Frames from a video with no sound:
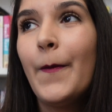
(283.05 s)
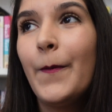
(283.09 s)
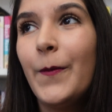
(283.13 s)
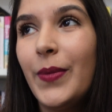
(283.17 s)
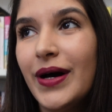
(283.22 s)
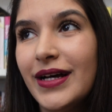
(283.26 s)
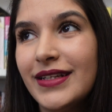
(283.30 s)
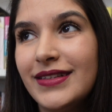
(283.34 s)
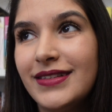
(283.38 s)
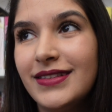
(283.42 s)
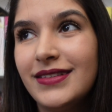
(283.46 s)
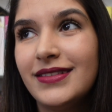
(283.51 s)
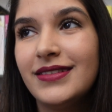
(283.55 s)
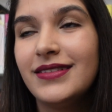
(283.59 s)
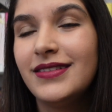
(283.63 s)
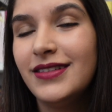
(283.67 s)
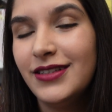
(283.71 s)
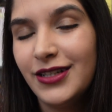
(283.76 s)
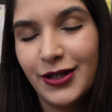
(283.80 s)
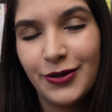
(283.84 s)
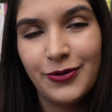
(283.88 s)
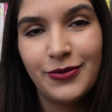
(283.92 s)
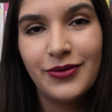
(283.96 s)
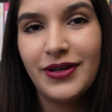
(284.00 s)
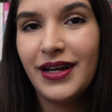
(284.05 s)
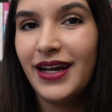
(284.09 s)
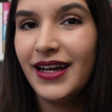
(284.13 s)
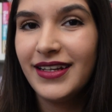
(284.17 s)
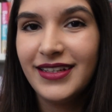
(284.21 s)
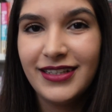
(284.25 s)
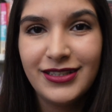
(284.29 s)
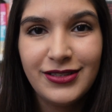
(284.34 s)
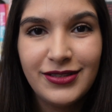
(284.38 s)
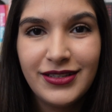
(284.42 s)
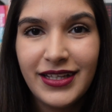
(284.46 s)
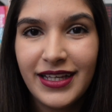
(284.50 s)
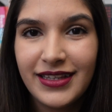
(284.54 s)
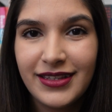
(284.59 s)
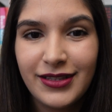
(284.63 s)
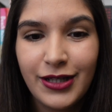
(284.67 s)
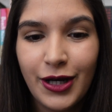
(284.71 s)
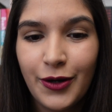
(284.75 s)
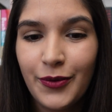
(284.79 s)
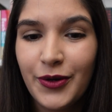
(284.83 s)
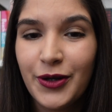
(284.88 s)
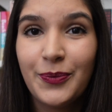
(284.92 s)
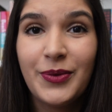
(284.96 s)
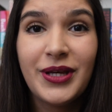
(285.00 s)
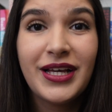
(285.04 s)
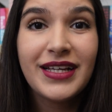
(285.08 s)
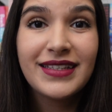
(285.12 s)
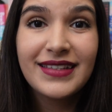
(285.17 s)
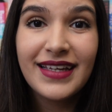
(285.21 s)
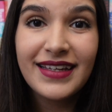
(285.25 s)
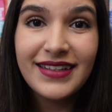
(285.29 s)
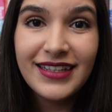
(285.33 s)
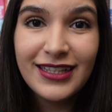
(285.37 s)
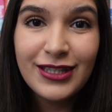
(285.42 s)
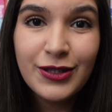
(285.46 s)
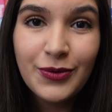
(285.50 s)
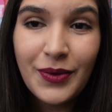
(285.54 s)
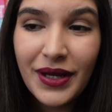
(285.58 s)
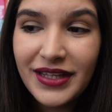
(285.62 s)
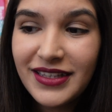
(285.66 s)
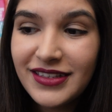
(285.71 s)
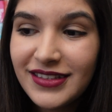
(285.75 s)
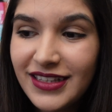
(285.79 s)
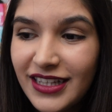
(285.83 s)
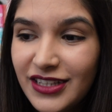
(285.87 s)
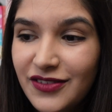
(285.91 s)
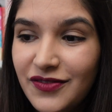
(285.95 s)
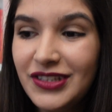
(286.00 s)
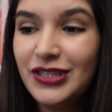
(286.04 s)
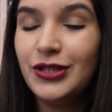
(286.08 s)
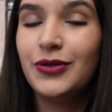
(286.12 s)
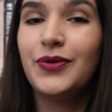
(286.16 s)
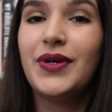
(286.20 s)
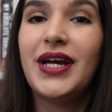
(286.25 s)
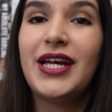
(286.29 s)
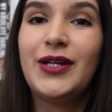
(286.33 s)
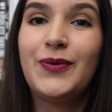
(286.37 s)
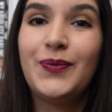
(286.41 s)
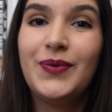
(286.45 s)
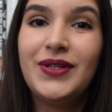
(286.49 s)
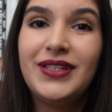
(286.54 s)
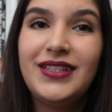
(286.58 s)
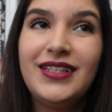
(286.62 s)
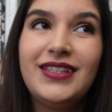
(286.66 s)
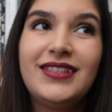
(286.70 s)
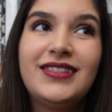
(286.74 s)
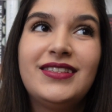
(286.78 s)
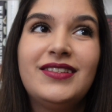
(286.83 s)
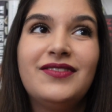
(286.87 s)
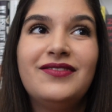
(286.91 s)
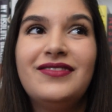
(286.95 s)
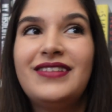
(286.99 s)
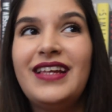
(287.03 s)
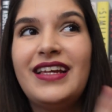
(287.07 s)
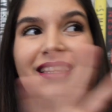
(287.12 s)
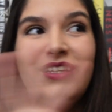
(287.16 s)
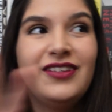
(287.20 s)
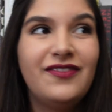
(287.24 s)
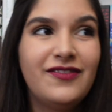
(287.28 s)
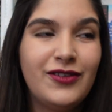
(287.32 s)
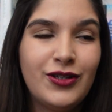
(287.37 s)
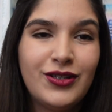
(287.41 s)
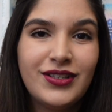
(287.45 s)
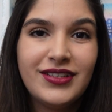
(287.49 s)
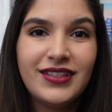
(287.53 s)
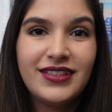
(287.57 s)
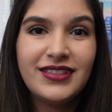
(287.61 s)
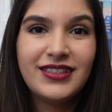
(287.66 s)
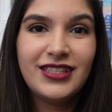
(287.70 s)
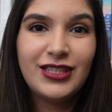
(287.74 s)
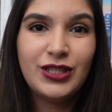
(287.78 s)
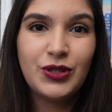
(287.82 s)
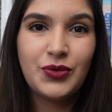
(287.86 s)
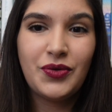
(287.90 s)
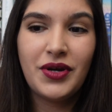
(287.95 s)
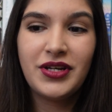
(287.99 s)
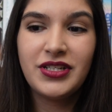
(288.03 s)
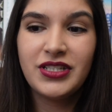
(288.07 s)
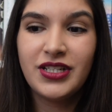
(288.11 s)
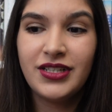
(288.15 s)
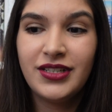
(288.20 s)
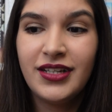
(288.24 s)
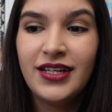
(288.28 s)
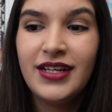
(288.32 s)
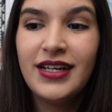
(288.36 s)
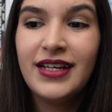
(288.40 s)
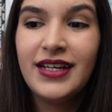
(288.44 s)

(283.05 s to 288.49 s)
but you know, I need to get going because I need to edit that video, and with this daily vlogging situation,